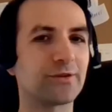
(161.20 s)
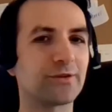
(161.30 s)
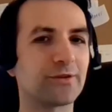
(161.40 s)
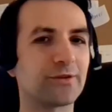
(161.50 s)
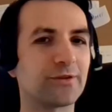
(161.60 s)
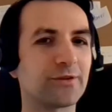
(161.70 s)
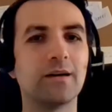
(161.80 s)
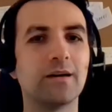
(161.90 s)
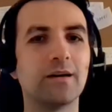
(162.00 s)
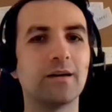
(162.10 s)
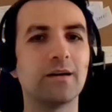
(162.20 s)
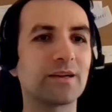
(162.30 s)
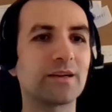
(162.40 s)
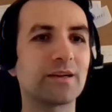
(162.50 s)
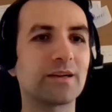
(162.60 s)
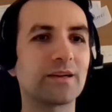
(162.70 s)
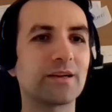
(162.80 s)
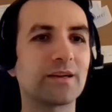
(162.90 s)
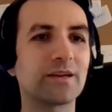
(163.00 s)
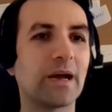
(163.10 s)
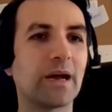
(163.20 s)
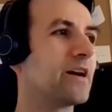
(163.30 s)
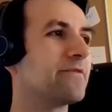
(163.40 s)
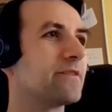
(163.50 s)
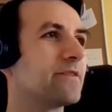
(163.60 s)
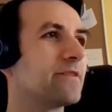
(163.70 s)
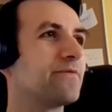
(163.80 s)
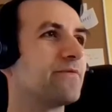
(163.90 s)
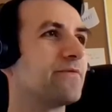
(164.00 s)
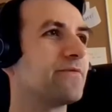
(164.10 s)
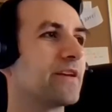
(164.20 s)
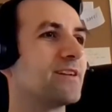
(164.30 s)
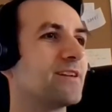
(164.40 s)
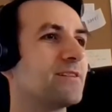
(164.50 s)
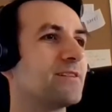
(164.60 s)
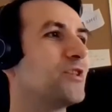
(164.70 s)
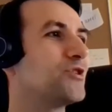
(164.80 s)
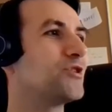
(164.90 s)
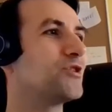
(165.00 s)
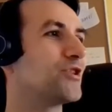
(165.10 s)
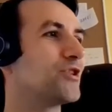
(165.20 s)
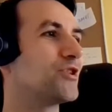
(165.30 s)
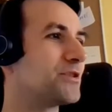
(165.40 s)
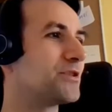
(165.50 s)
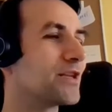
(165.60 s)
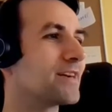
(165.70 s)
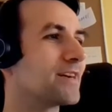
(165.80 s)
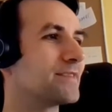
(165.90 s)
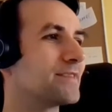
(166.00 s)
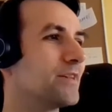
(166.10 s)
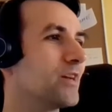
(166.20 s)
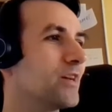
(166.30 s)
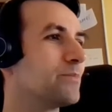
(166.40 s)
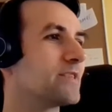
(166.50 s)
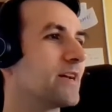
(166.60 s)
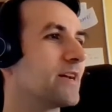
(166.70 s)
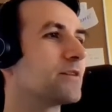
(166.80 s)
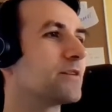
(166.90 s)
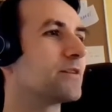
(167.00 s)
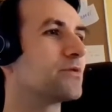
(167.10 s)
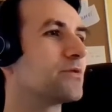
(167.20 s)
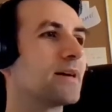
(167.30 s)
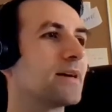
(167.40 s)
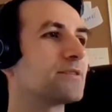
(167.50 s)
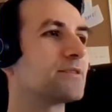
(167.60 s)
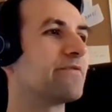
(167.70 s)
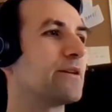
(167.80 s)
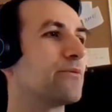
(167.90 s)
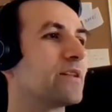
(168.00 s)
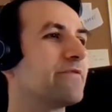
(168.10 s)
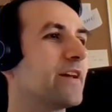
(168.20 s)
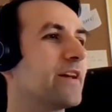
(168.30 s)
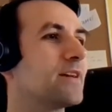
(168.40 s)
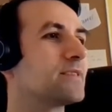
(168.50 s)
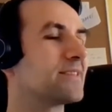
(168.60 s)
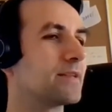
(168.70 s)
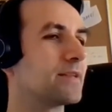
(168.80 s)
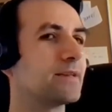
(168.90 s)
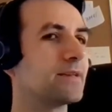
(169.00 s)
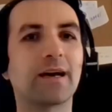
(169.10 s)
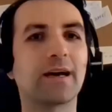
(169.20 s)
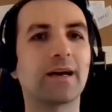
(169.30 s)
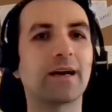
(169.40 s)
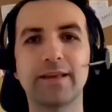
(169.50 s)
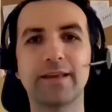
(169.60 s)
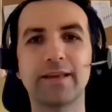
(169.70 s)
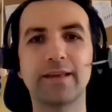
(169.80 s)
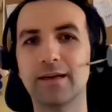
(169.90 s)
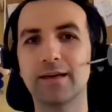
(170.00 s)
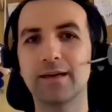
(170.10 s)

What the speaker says: Therefore, I'm not planning to have a philosophical HR theoretical session, but rather to discuss on what various studies are telling us.